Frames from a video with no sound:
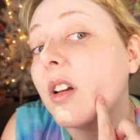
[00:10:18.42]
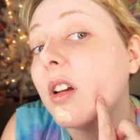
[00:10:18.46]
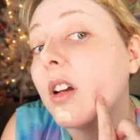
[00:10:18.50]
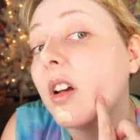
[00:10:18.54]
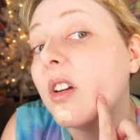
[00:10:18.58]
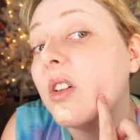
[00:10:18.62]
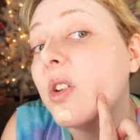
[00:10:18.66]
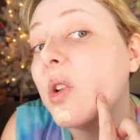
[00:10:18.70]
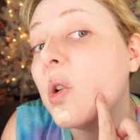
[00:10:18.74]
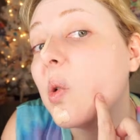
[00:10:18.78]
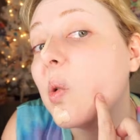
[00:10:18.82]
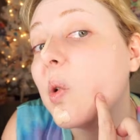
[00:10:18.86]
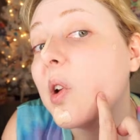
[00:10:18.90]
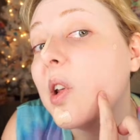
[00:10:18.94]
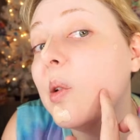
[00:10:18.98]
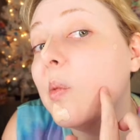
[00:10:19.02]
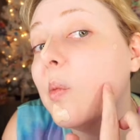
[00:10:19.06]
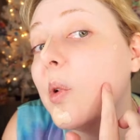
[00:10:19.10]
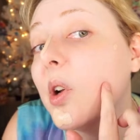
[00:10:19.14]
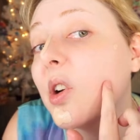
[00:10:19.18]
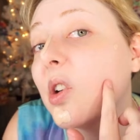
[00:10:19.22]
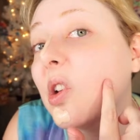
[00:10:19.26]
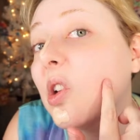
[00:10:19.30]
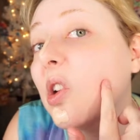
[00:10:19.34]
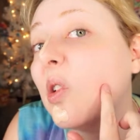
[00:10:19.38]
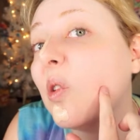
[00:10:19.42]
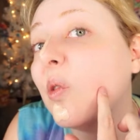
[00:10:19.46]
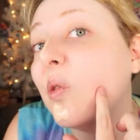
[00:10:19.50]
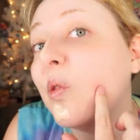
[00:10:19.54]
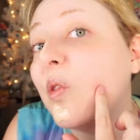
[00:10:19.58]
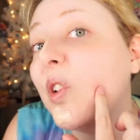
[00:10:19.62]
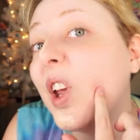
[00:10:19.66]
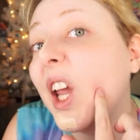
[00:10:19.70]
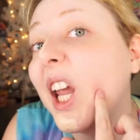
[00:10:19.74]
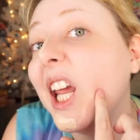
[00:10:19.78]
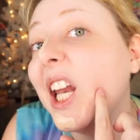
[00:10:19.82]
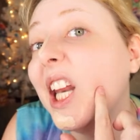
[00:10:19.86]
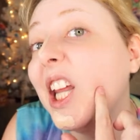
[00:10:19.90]
annoying weird little
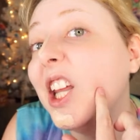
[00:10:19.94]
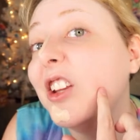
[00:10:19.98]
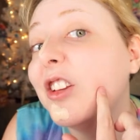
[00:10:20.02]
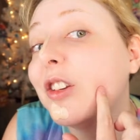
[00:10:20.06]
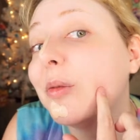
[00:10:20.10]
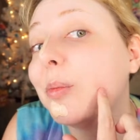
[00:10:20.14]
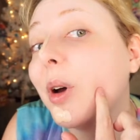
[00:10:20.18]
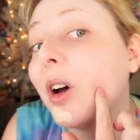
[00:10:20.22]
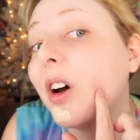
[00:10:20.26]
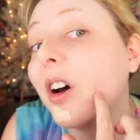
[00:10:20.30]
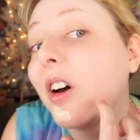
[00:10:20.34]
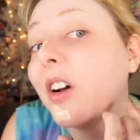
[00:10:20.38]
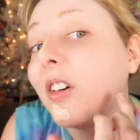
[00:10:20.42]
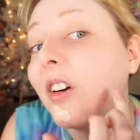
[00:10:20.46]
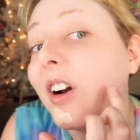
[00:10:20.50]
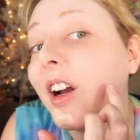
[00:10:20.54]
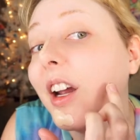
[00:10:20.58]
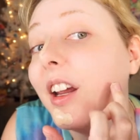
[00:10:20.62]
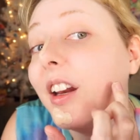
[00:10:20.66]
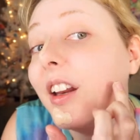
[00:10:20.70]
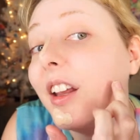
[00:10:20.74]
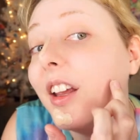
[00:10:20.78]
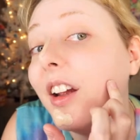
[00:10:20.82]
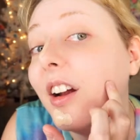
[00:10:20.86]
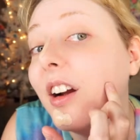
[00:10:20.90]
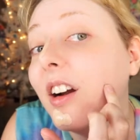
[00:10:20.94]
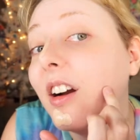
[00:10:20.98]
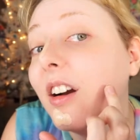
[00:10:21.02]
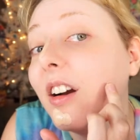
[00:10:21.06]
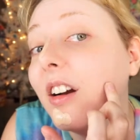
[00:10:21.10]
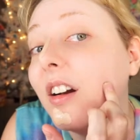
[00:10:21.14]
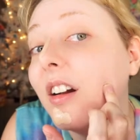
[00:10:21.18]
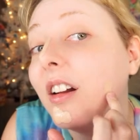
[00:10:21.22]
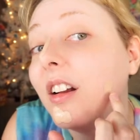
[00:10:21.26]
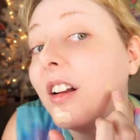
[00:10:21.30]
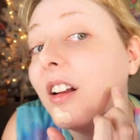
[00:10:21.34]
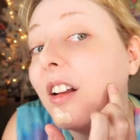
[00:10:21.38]
veiny spot right here.